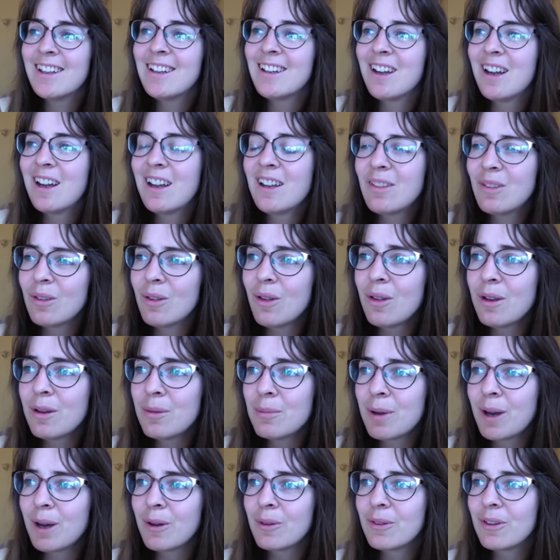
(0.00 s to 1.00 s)
I thought
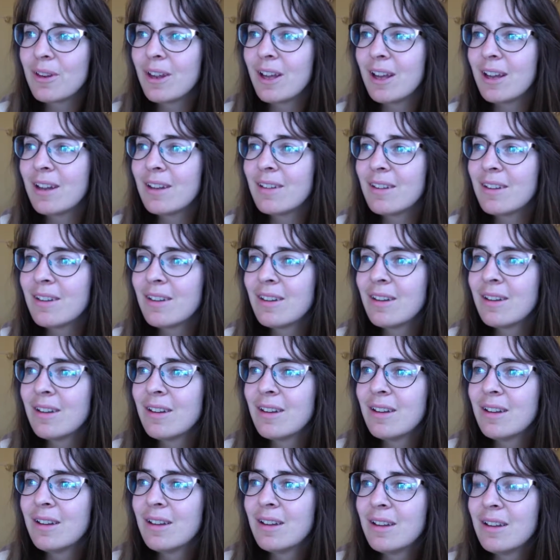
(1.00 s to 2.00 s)
about that.
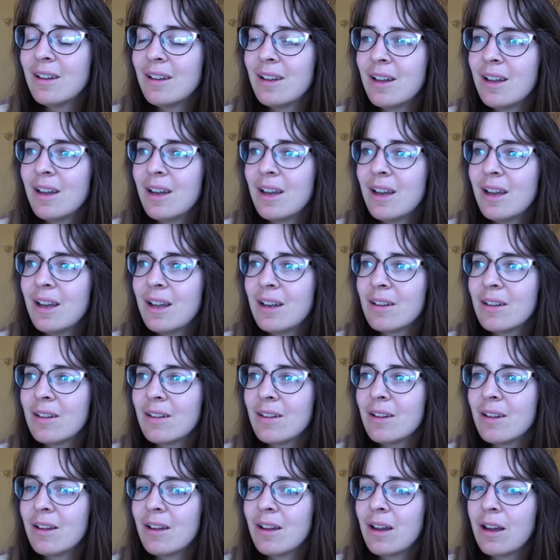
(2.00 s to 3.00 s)

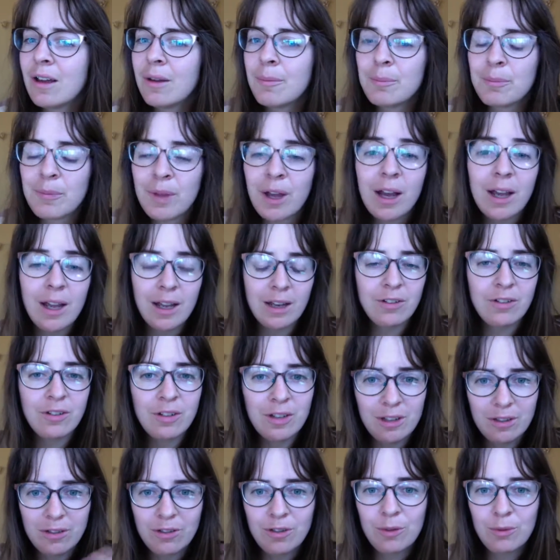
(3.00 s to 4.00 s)
And
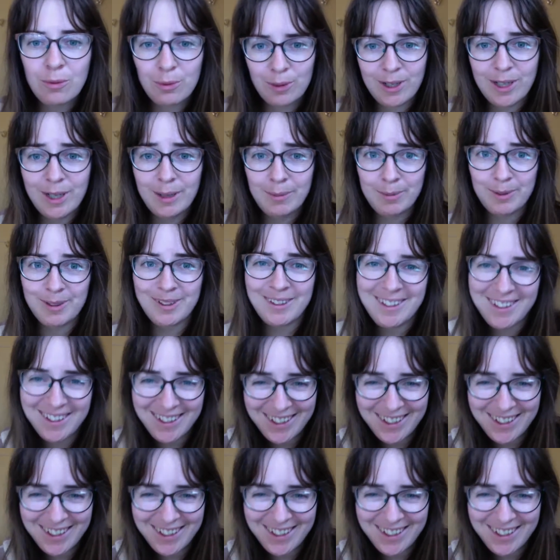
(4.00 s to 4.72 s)
so what happened?